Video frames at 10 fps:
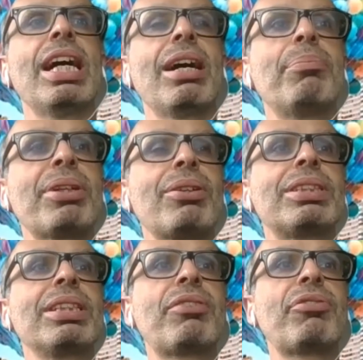because
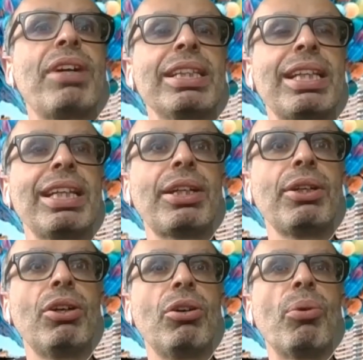it felt like
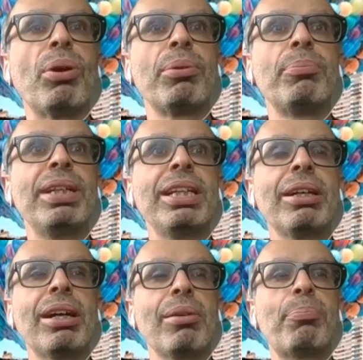we were being
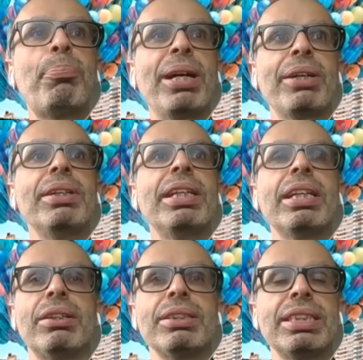
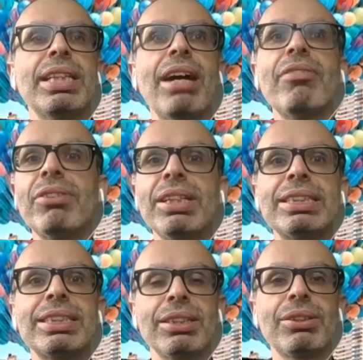pioneers in every
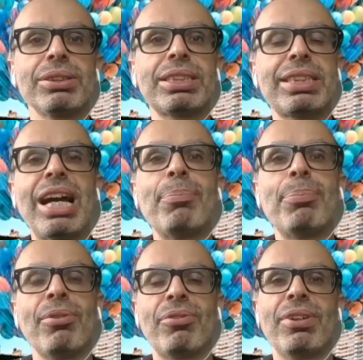single step
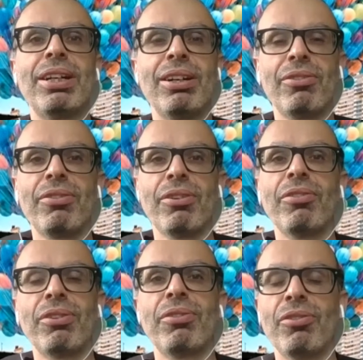of
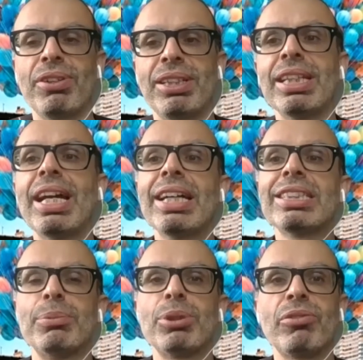an
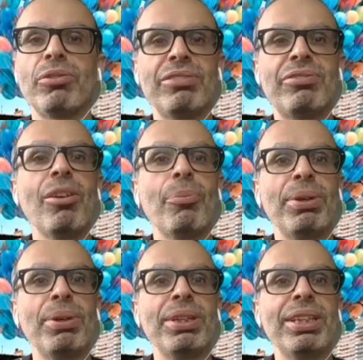enhancement or of a
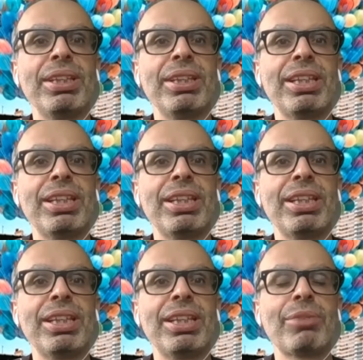development
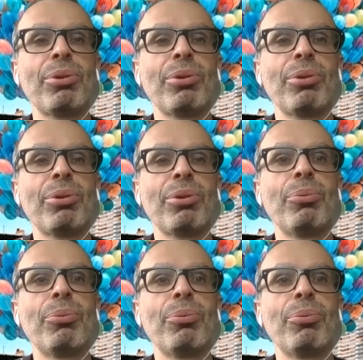that we
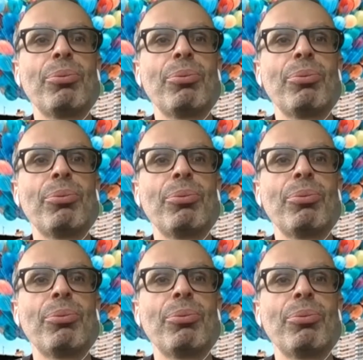wanted to do, because the
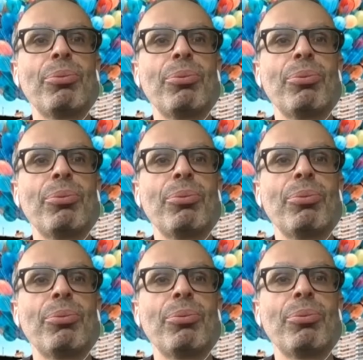agency may
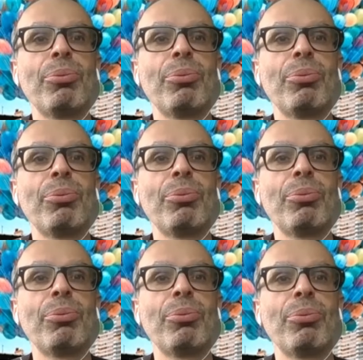not have worked
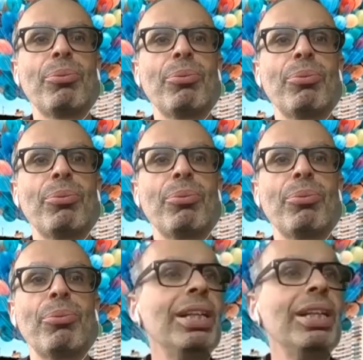in that space
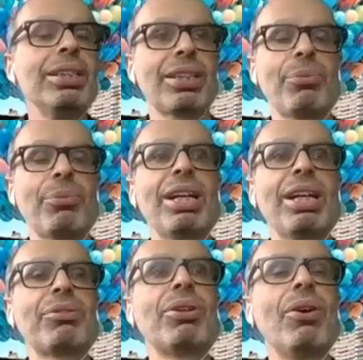before, so they would have to
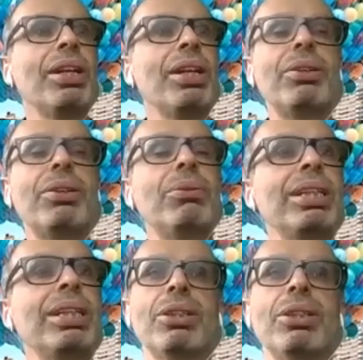go and do
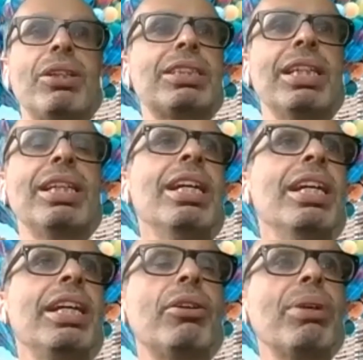research and really
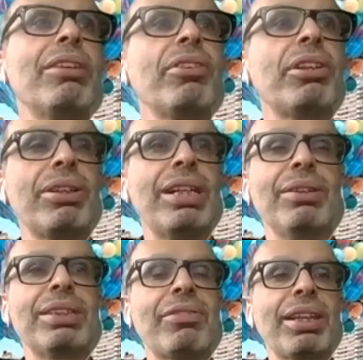figure out everything
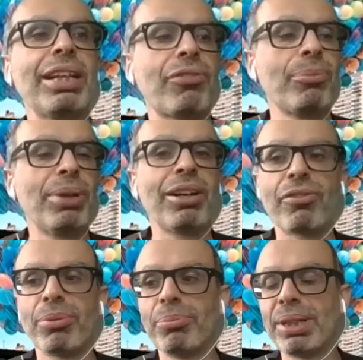from the
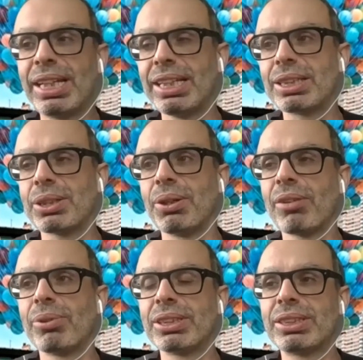beginning. So there was a
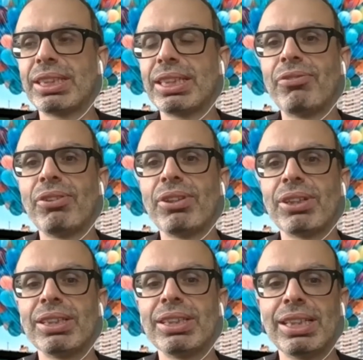
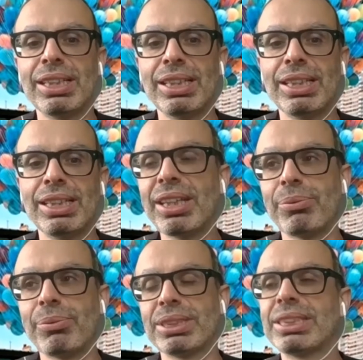significant
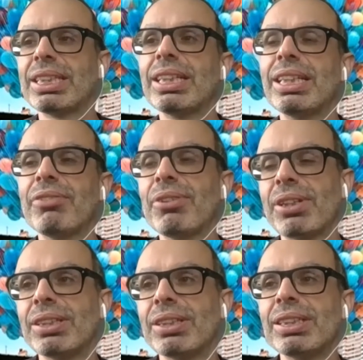time element. There was a
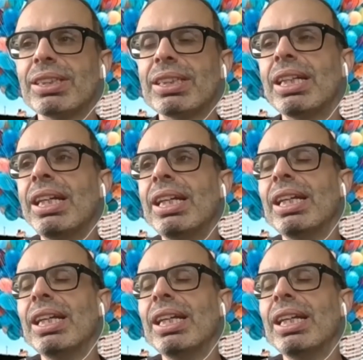significant